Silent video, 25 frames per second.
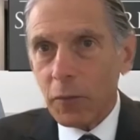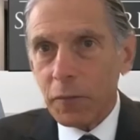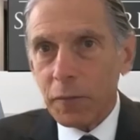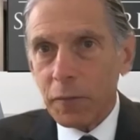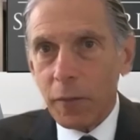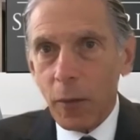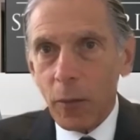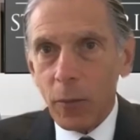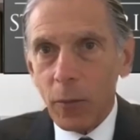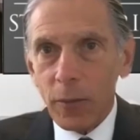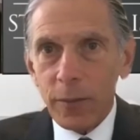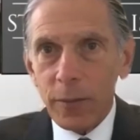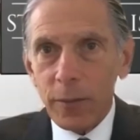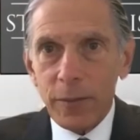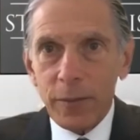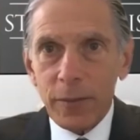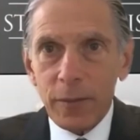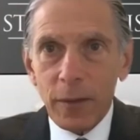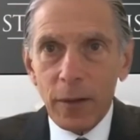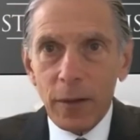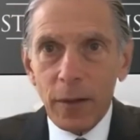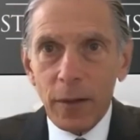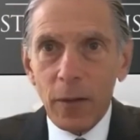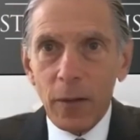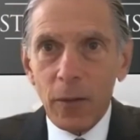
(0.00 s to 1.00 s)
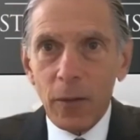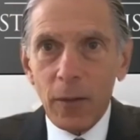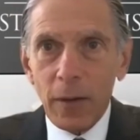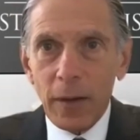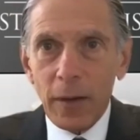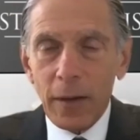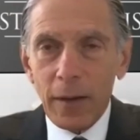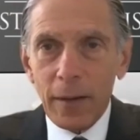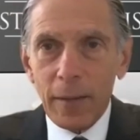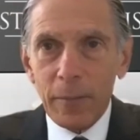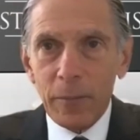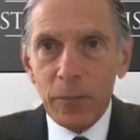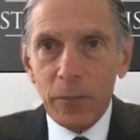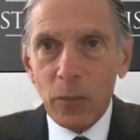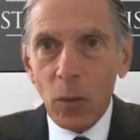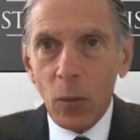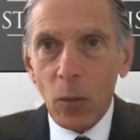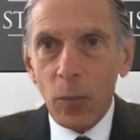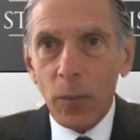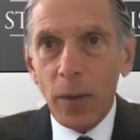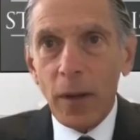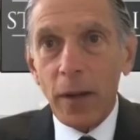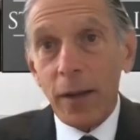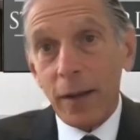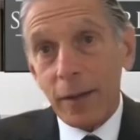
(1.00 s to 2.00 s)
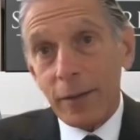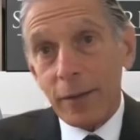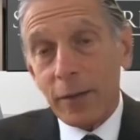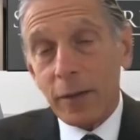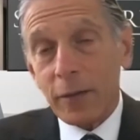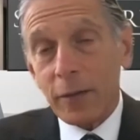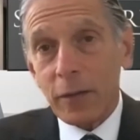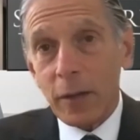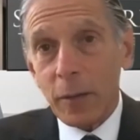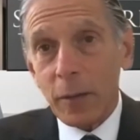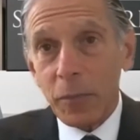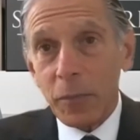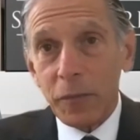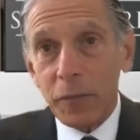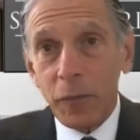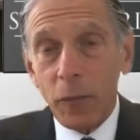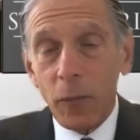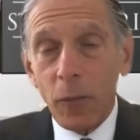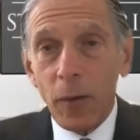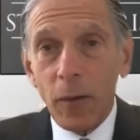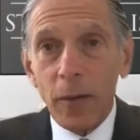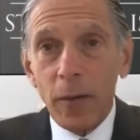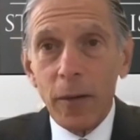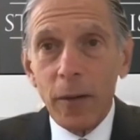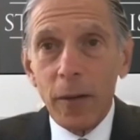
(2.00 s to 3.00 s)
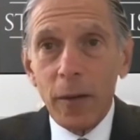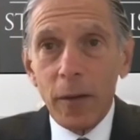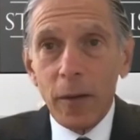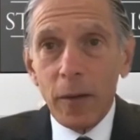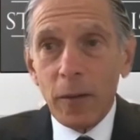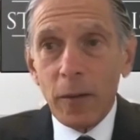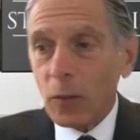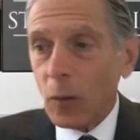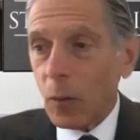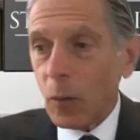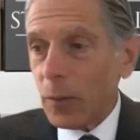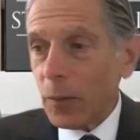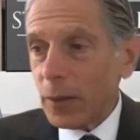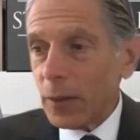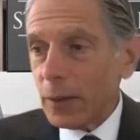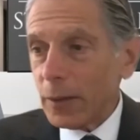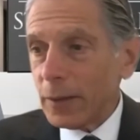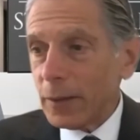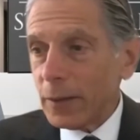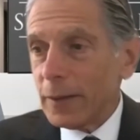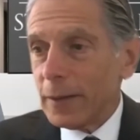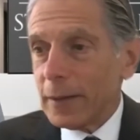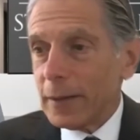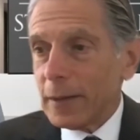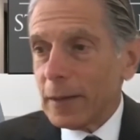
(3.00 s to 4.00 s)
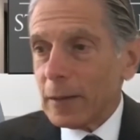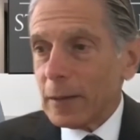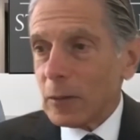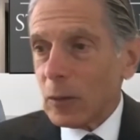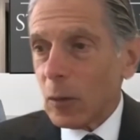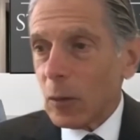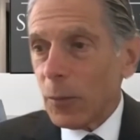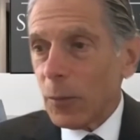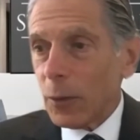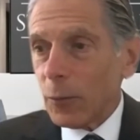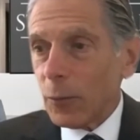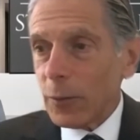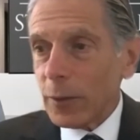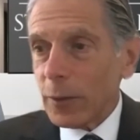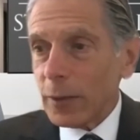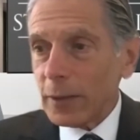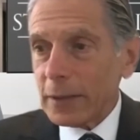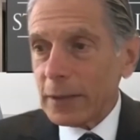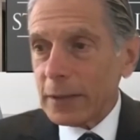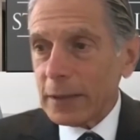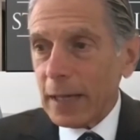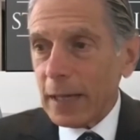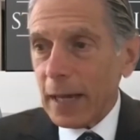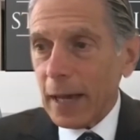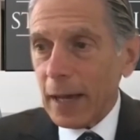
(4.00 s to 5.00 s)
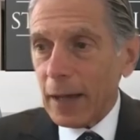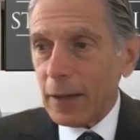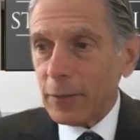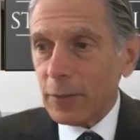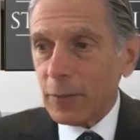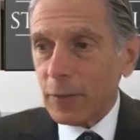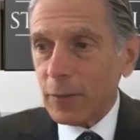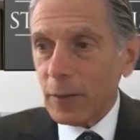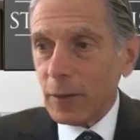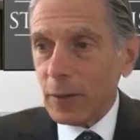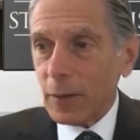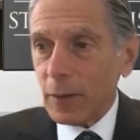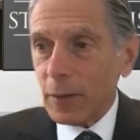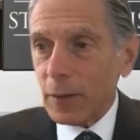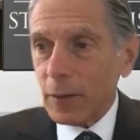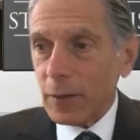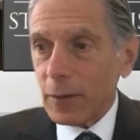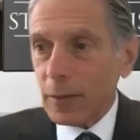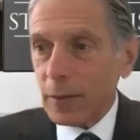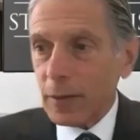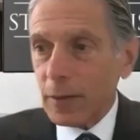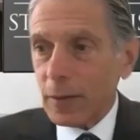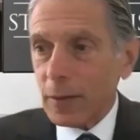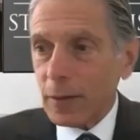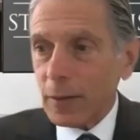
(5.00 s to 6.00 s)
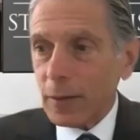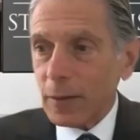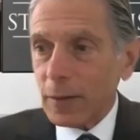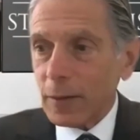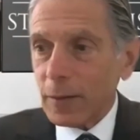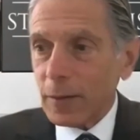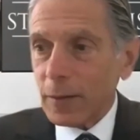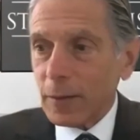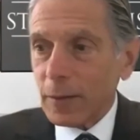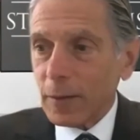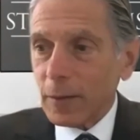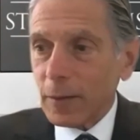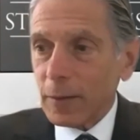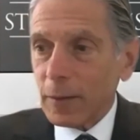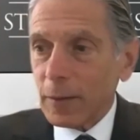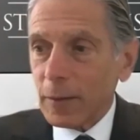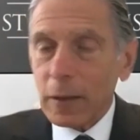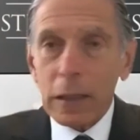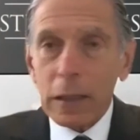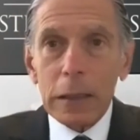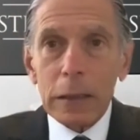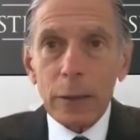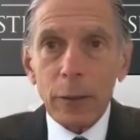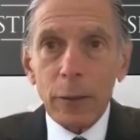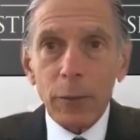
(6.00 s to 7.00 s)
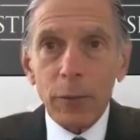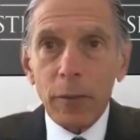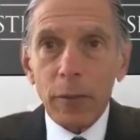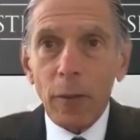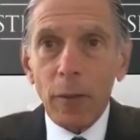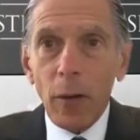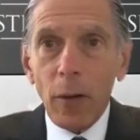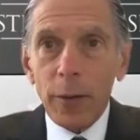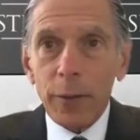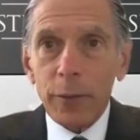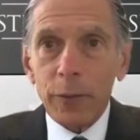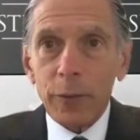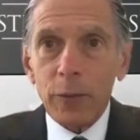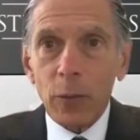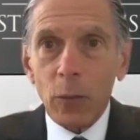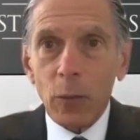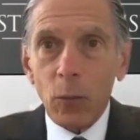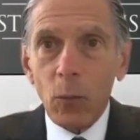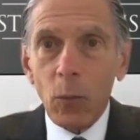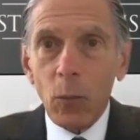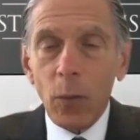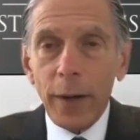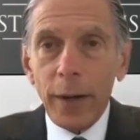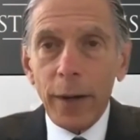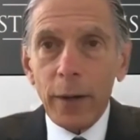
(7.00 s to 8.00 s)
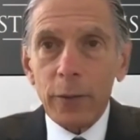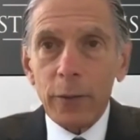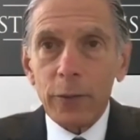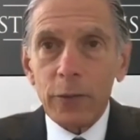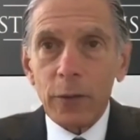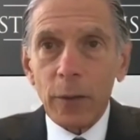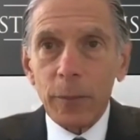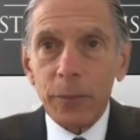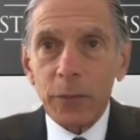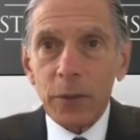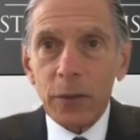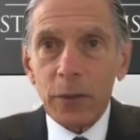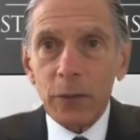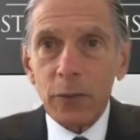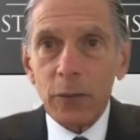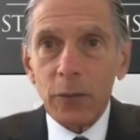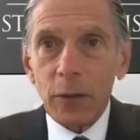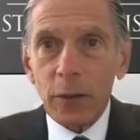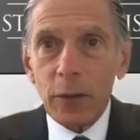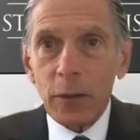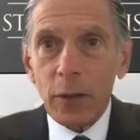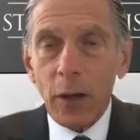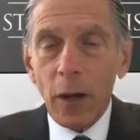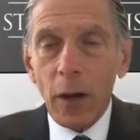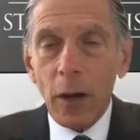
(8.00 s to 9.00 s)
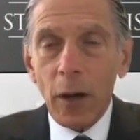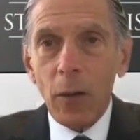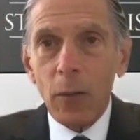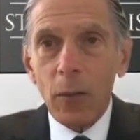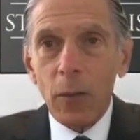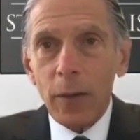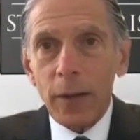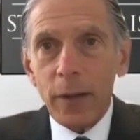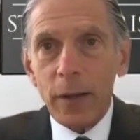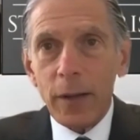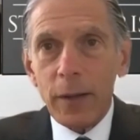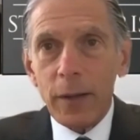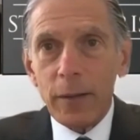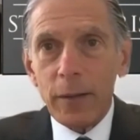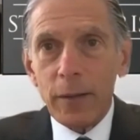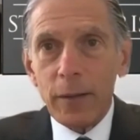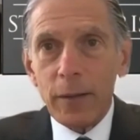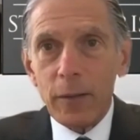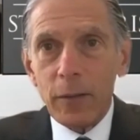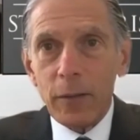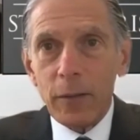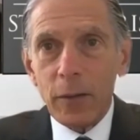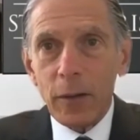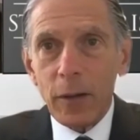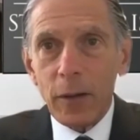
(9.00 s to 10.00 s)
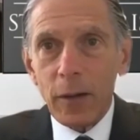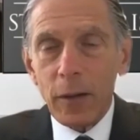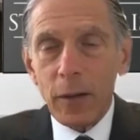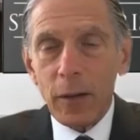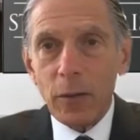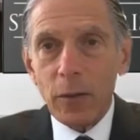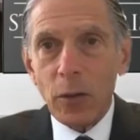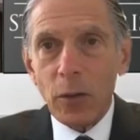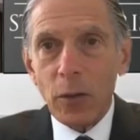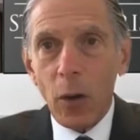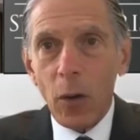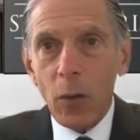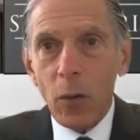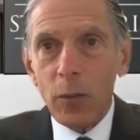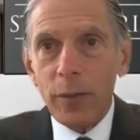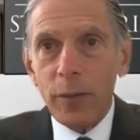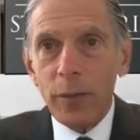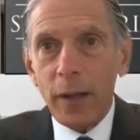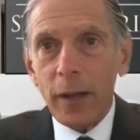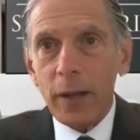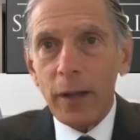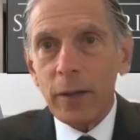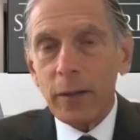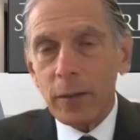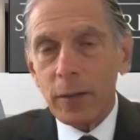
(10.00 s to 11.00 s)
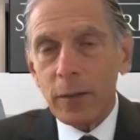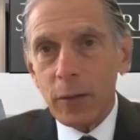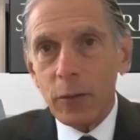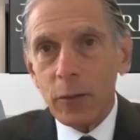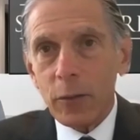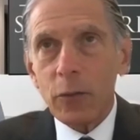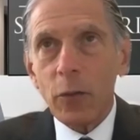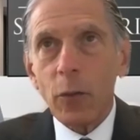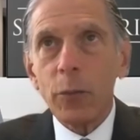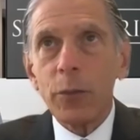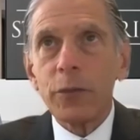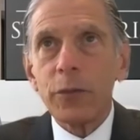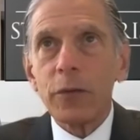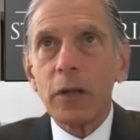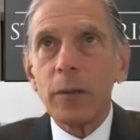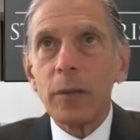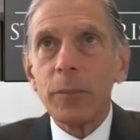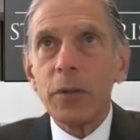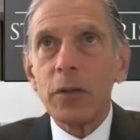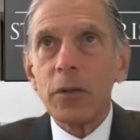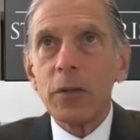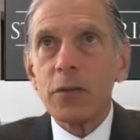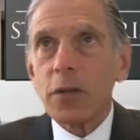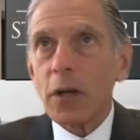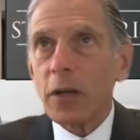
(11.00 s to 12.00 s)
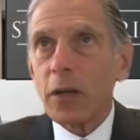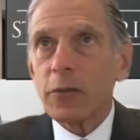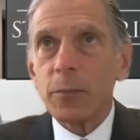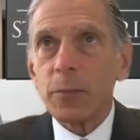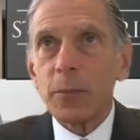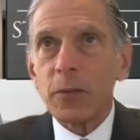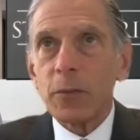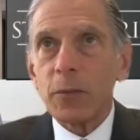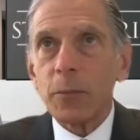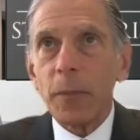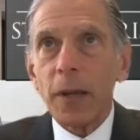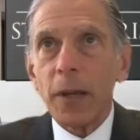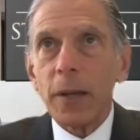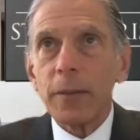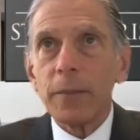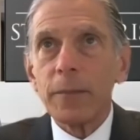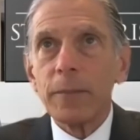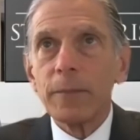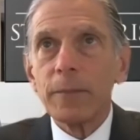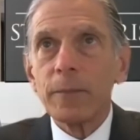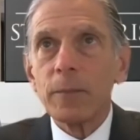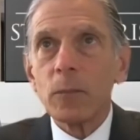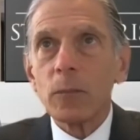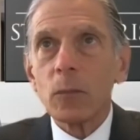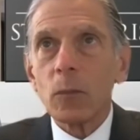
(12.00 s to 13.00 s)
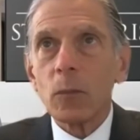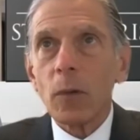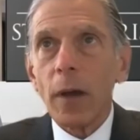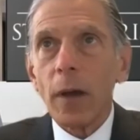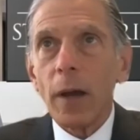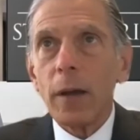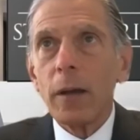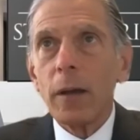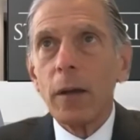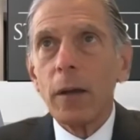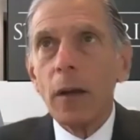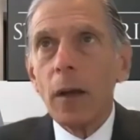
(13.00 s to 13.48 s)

forward. Nobody, as I said before, nobody really has the clear thought as to where something's going to go, and know that there's always going to be adjustments made. Okay,